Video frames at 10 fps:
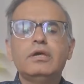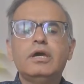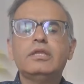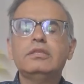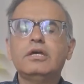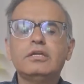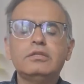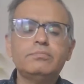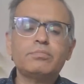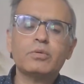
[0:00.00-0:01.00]
and
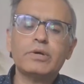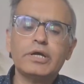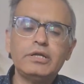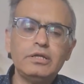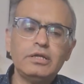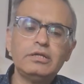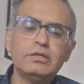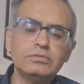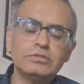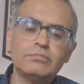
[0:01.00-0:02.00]
then provide it
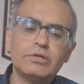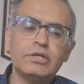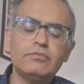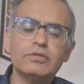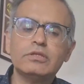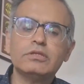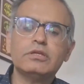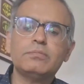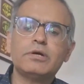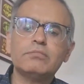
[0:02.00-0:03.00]
to somebody within the
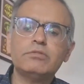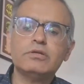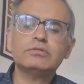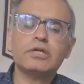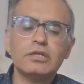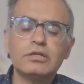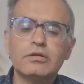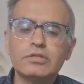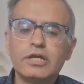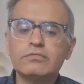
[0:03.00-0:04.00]
department to sign it
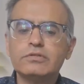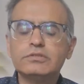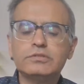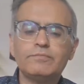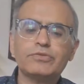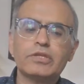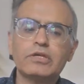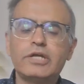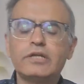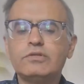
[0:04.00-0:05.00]
out. That was
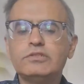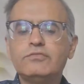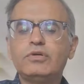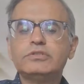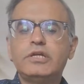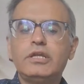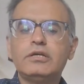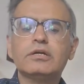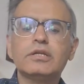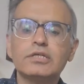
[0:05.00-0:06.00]
if you're
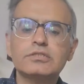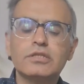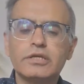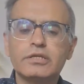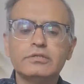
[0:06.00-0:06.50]
sending a glass slide.